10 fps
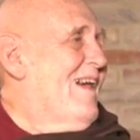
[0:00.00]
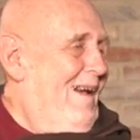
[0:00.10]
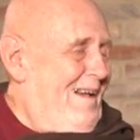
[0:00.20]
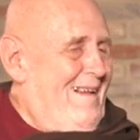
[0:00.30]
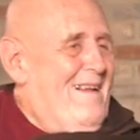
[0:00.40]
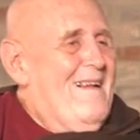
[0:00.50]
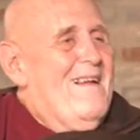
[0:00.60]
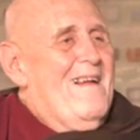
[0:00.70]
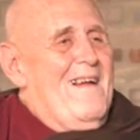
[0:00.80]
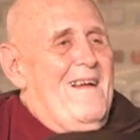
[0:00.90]

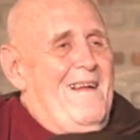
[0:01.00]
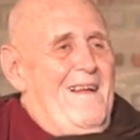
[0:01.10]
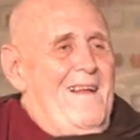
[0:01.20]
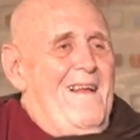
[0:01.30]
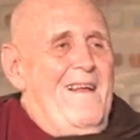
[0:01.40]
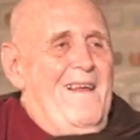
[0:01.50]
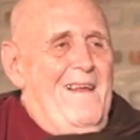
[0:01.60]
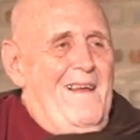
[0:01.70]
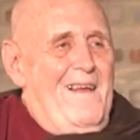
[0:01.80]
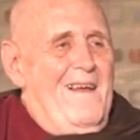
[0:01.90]

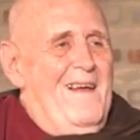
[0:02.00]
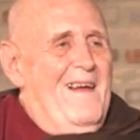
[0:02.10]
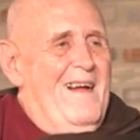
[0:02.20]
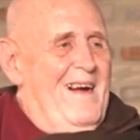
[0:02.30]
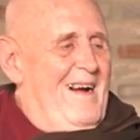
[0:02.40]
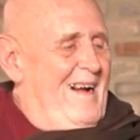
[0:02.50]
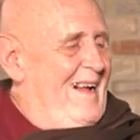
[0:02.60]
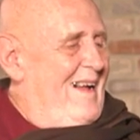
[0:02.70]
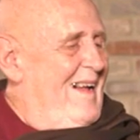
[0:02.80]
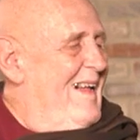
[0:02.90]

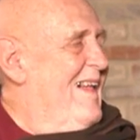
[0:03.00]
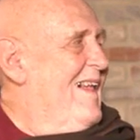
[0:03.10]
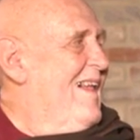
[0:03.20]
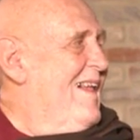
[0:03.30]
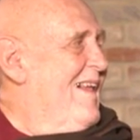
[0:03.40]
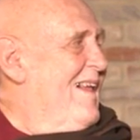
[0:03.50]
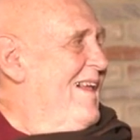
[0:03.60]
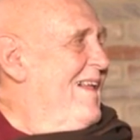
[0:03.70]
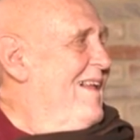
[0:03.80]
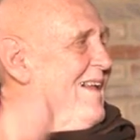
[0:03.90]

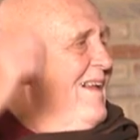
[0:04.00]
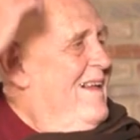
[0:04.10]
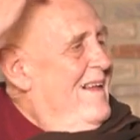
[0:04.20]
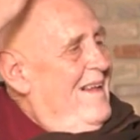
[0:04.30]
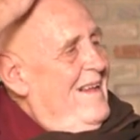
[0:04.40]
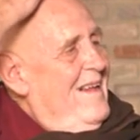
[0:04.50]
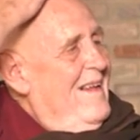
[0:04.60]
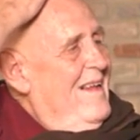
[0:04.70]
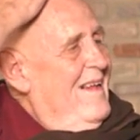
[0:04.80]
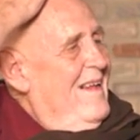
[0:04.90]
This person isn't speaking.